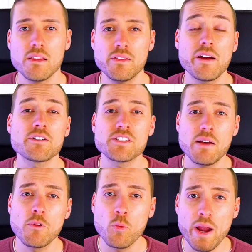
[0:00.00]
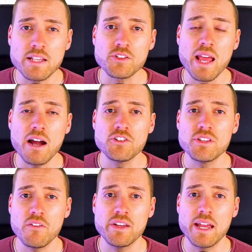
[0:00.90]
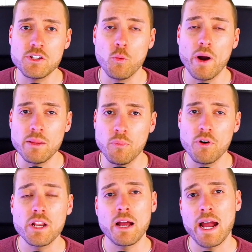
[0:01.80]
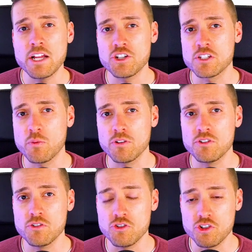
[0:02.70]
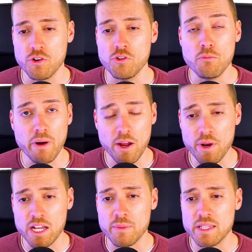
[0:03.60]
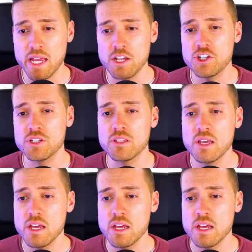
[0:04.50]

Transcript: There are several ways on how to navigate your whiteboard. I just want to show you my recommendation.